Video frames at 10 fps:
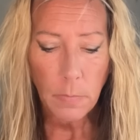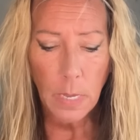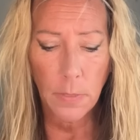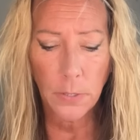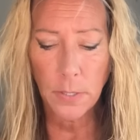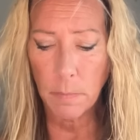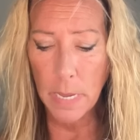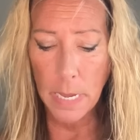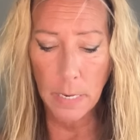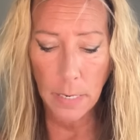this to me
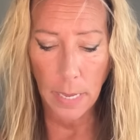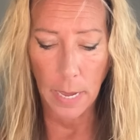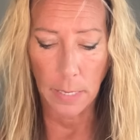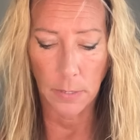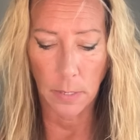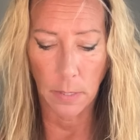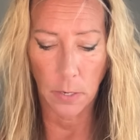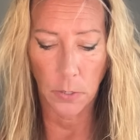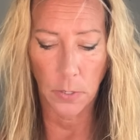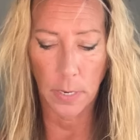indicates that
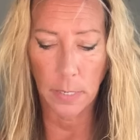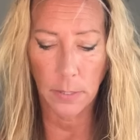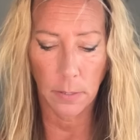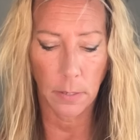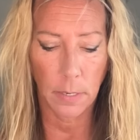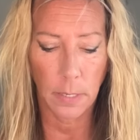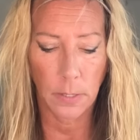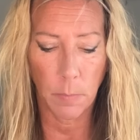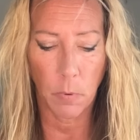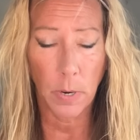it's
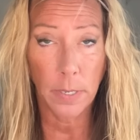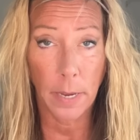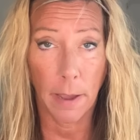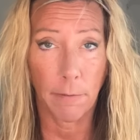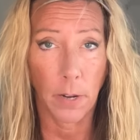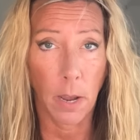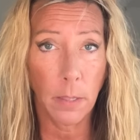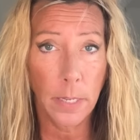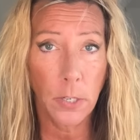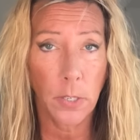important to have
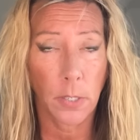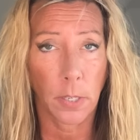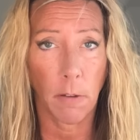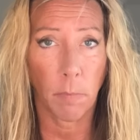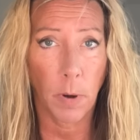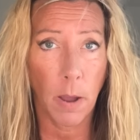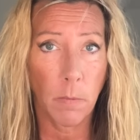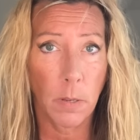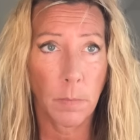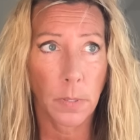knowledge, to solve
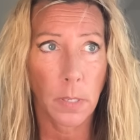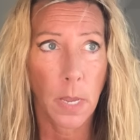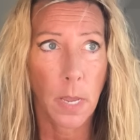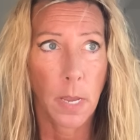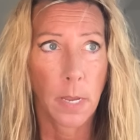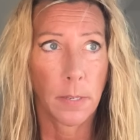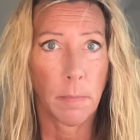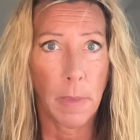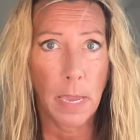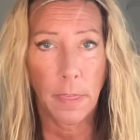problems, to
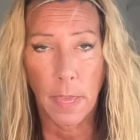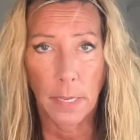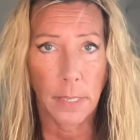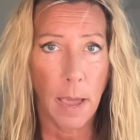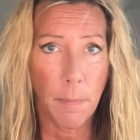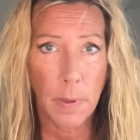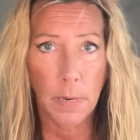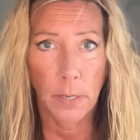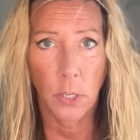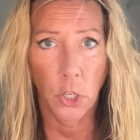make things
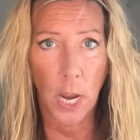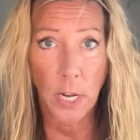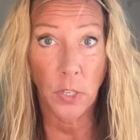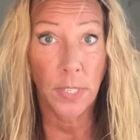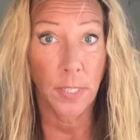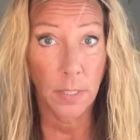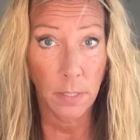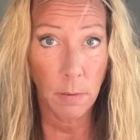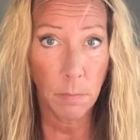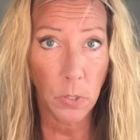happen, to change
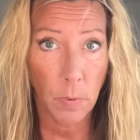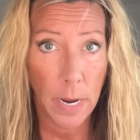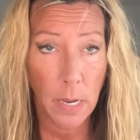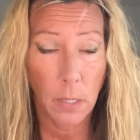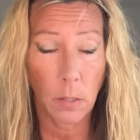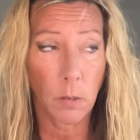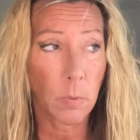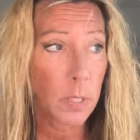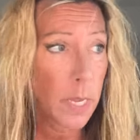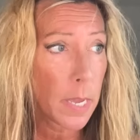systems, right?
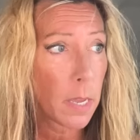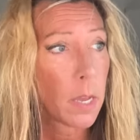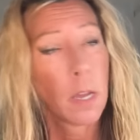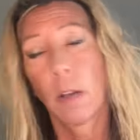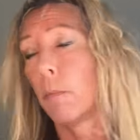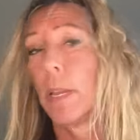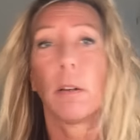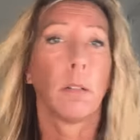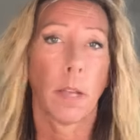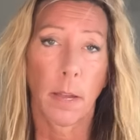Globally, we
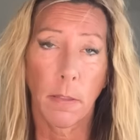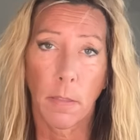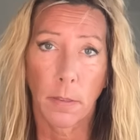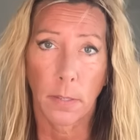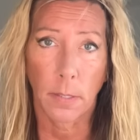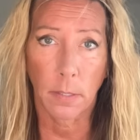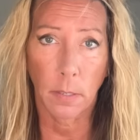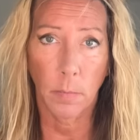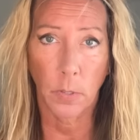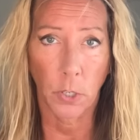know a lot of the
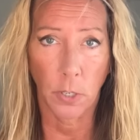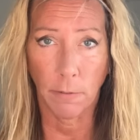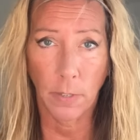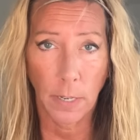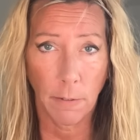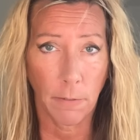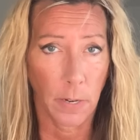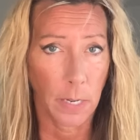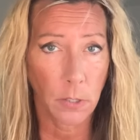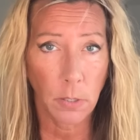systems are shifting,
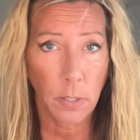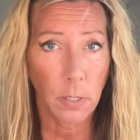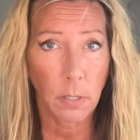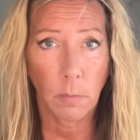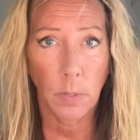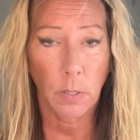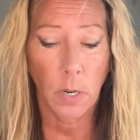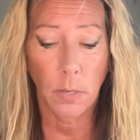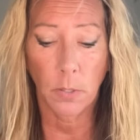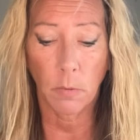financial systems
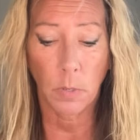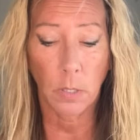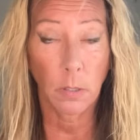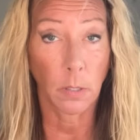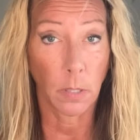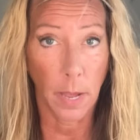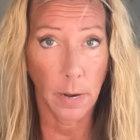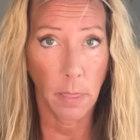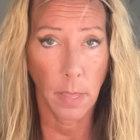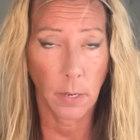across the world. A lot
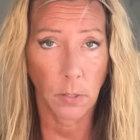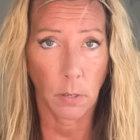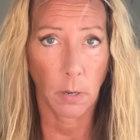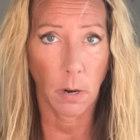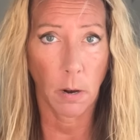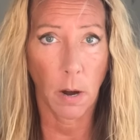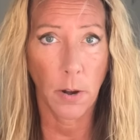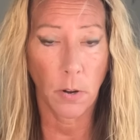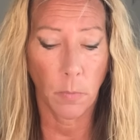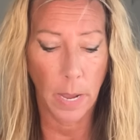of things are
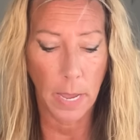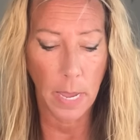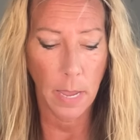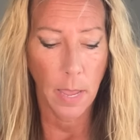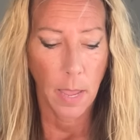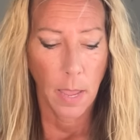underway.